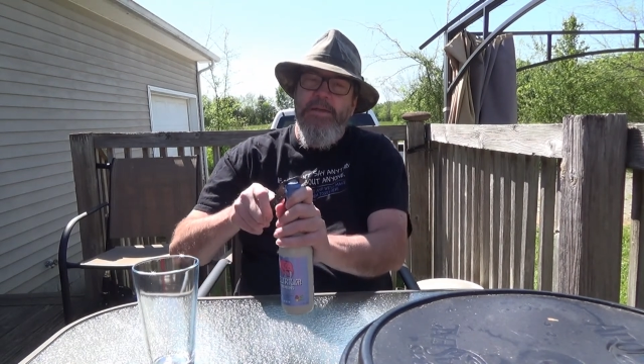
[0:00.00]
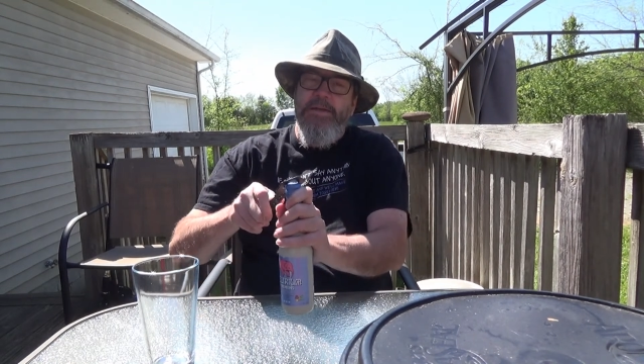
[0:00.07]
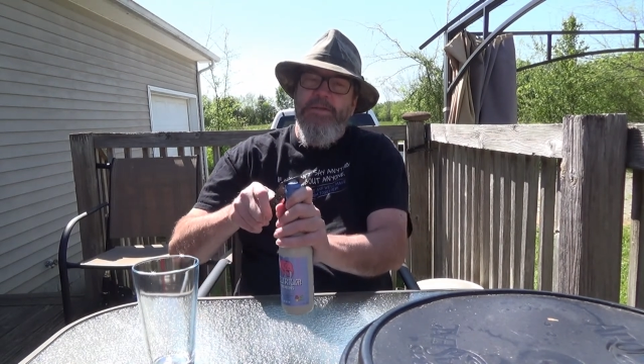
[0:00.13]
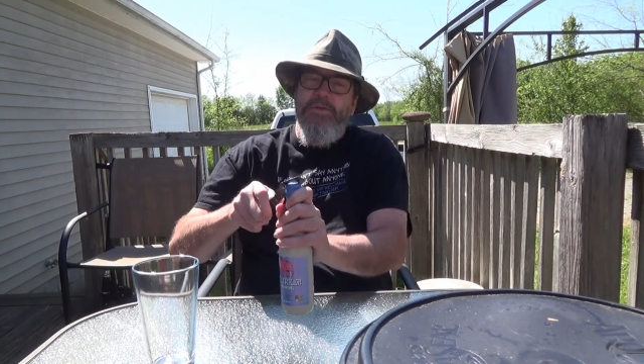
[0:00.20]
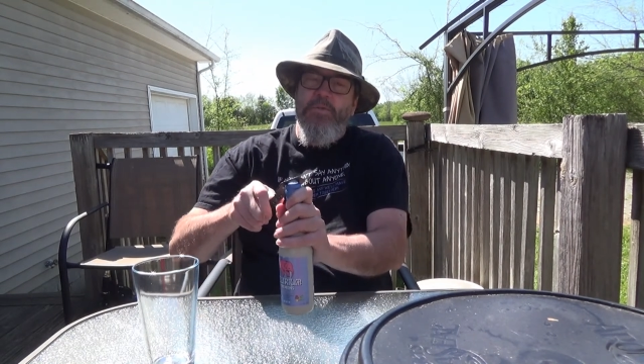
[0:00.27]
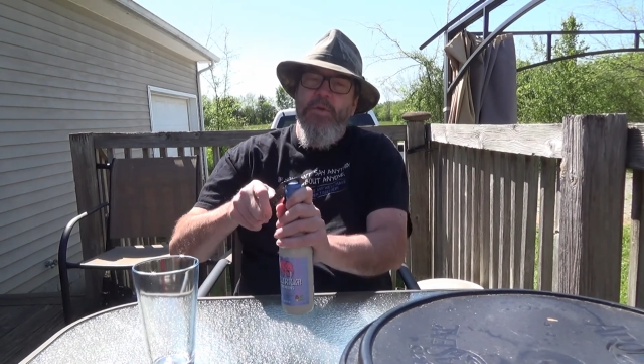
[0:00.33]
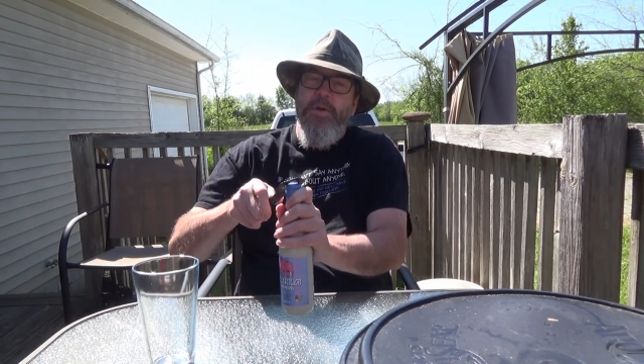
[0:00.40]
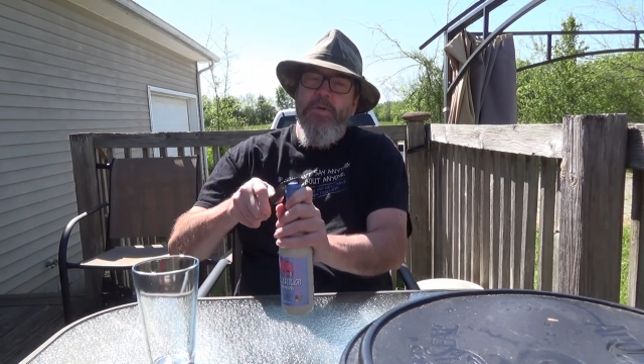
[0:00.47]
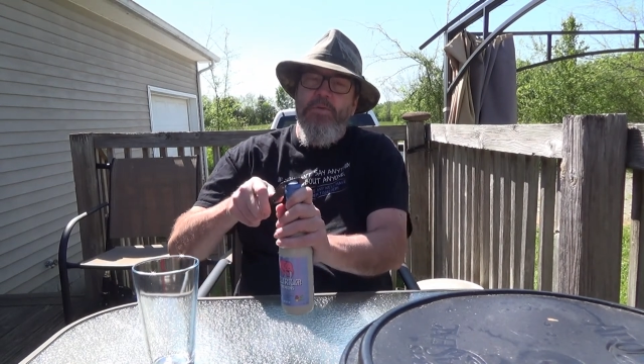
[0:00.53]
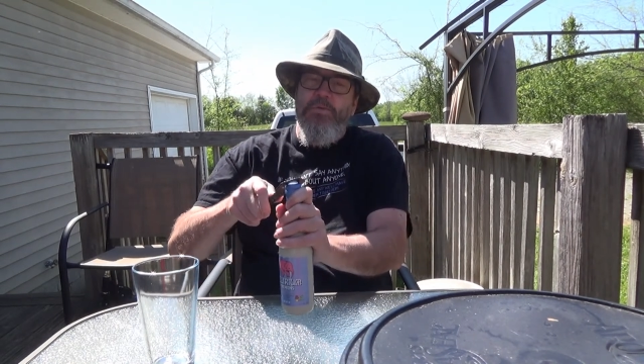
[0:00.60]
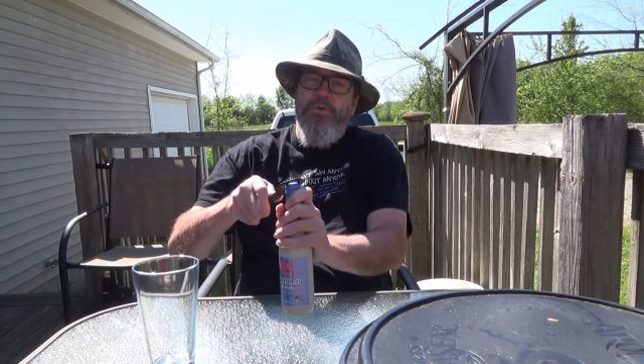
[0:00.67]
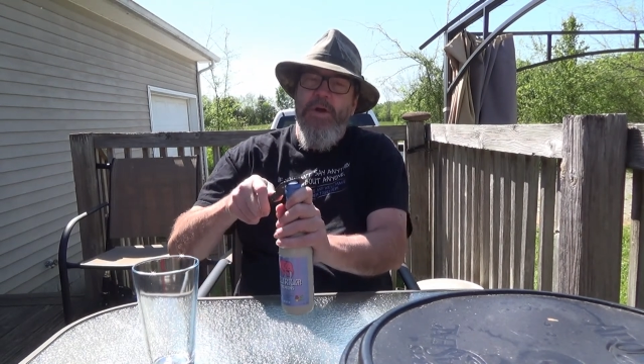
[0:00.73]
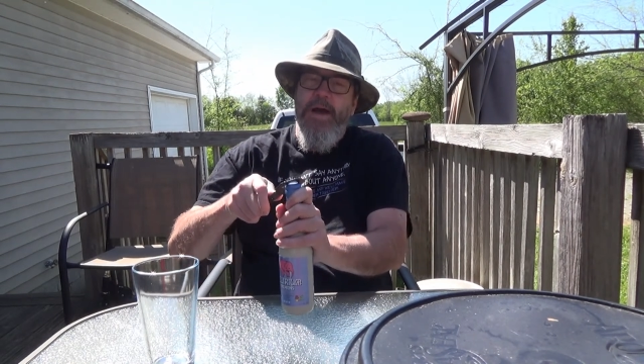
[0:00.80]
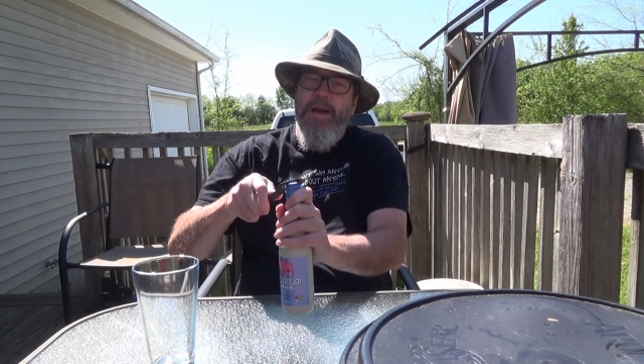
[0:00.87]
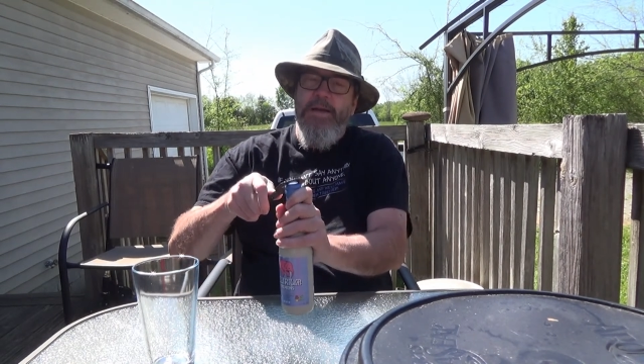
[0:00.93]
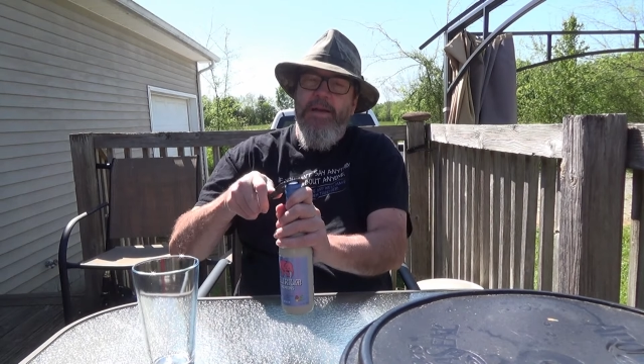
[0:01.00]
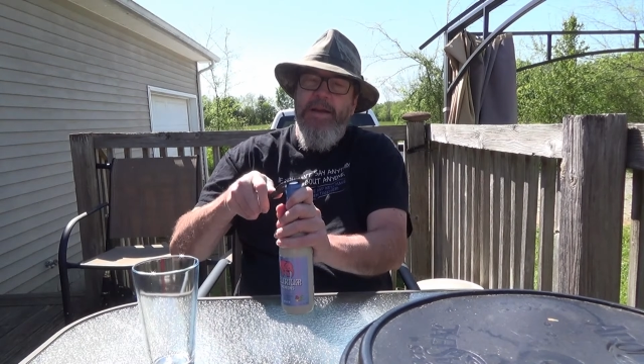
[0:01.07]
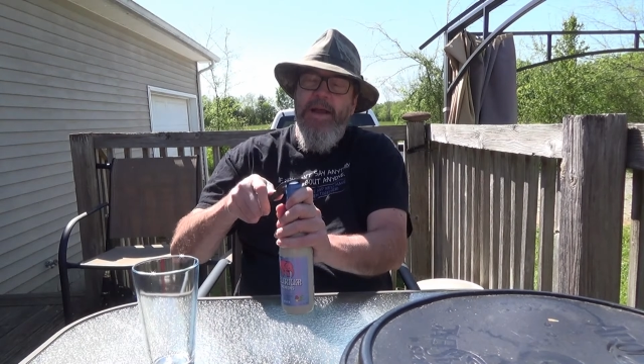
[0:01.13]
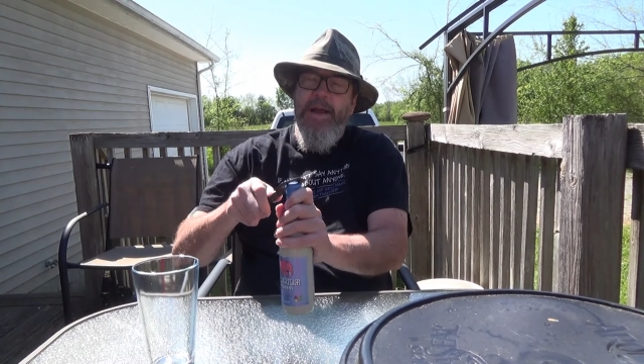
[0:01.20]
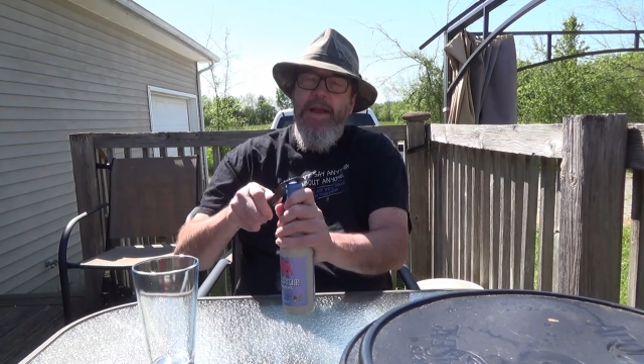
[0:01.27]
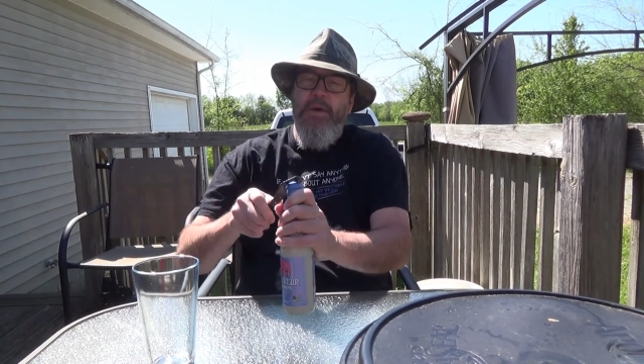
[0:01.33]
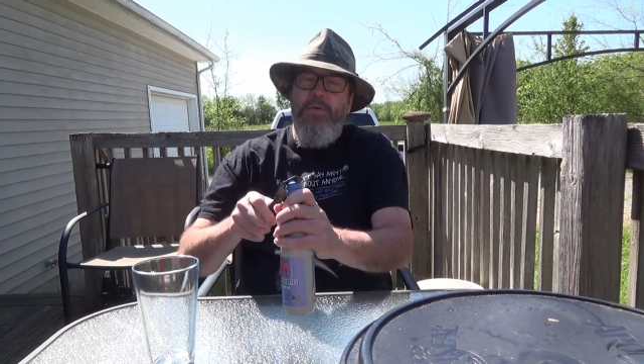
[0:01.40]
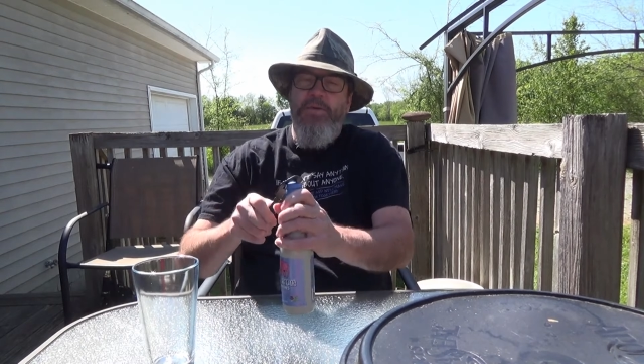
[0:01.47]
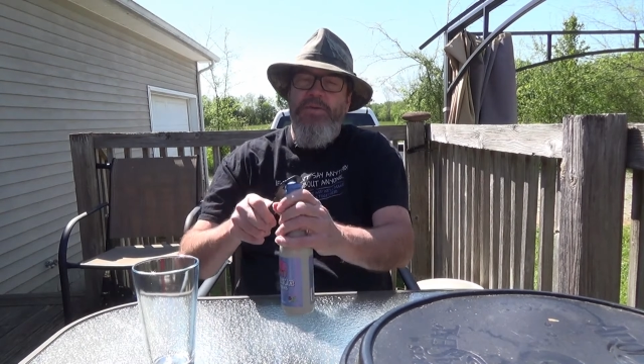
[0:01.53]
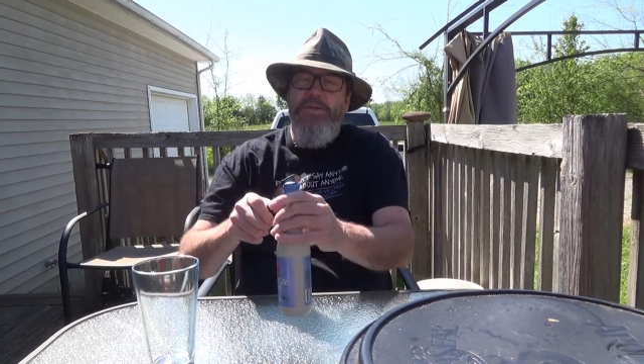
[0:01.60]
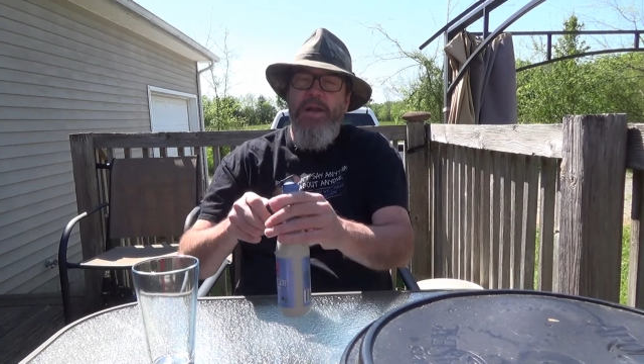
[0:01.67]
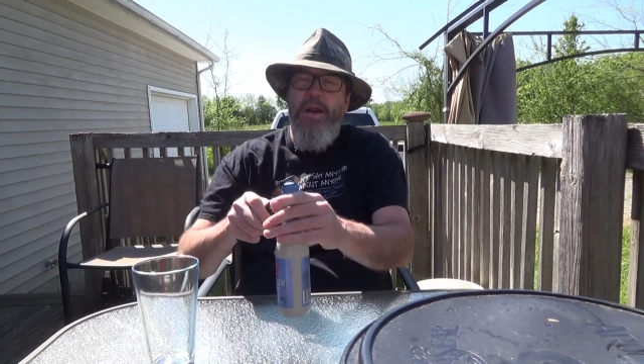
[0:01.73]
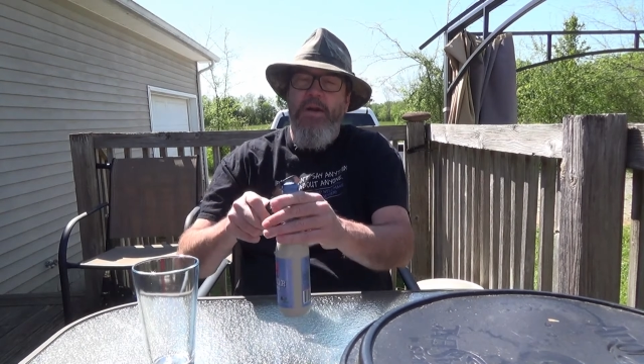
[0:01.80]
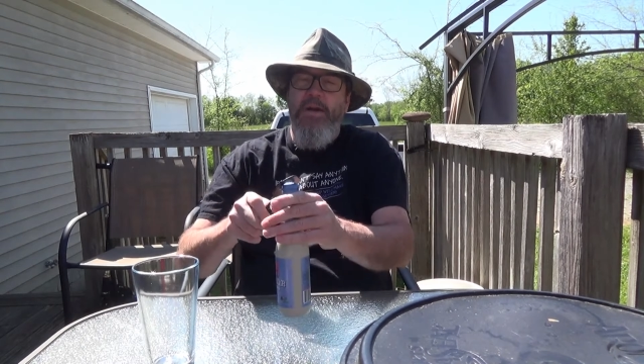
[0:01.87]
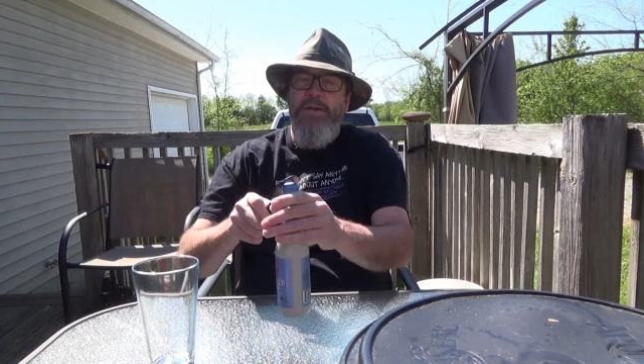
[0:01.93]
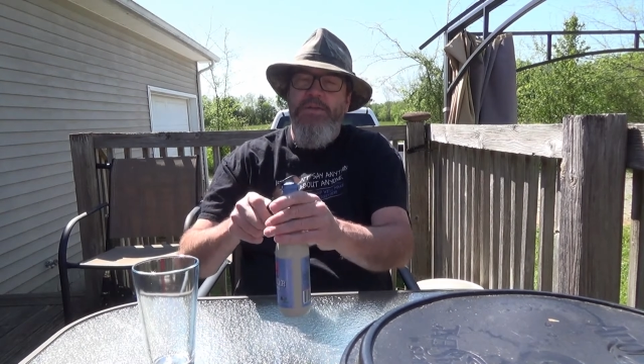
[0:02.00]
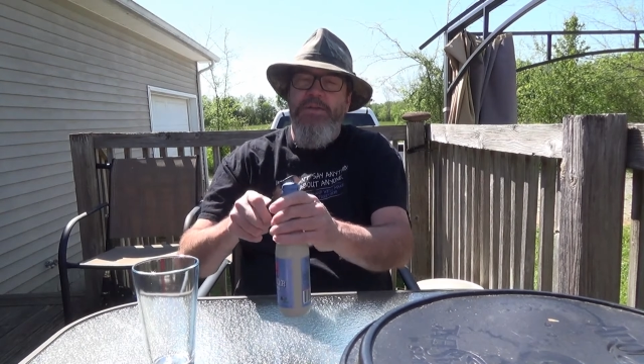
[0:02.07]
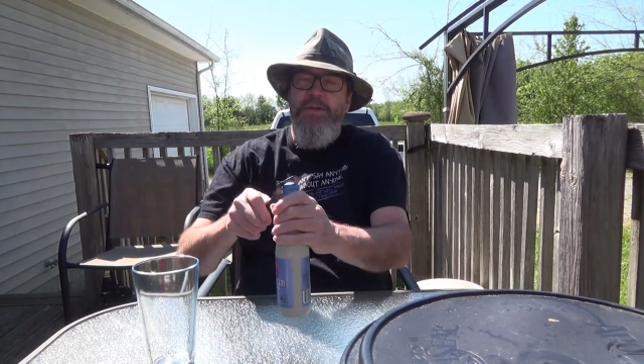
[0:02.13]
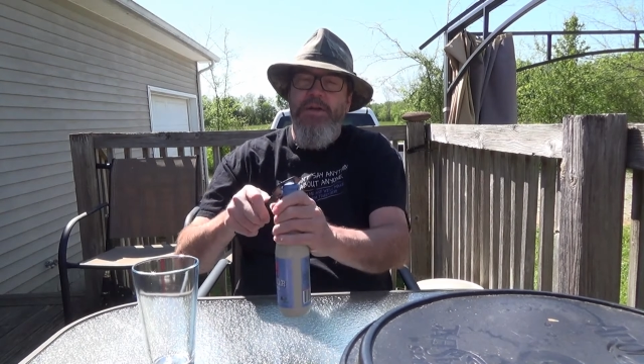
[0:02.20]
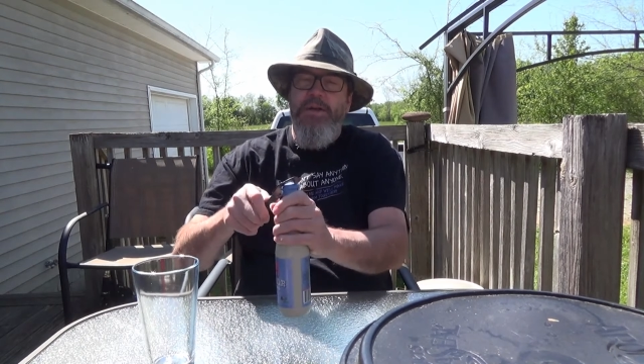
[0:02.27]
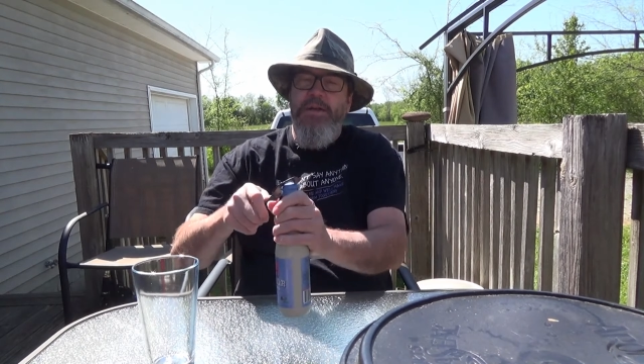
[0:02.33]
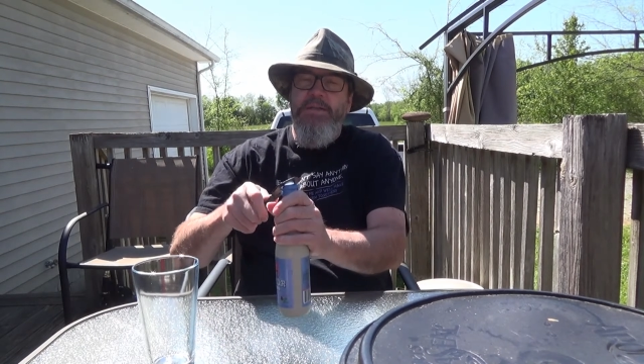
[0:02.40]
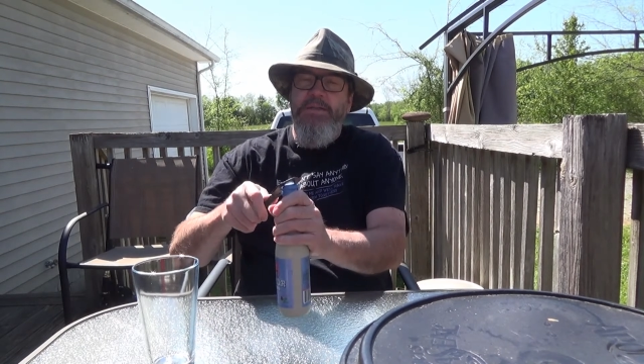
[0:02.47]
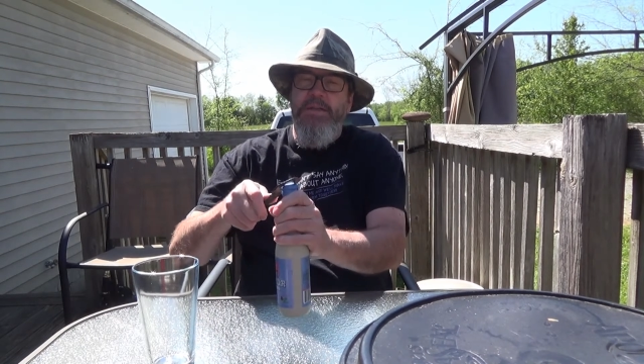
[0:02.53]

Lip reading: So we're going to try it today on a Saturday Sud,